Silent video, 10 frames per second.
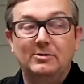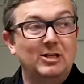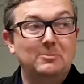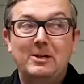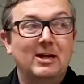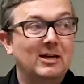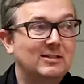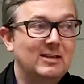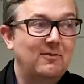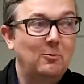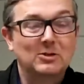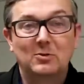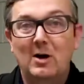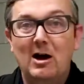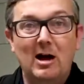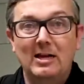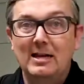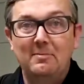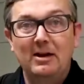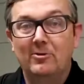just because every once in a while I need
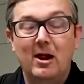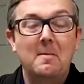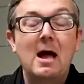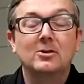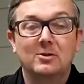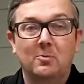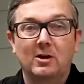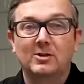a meter and I'm out somewhere.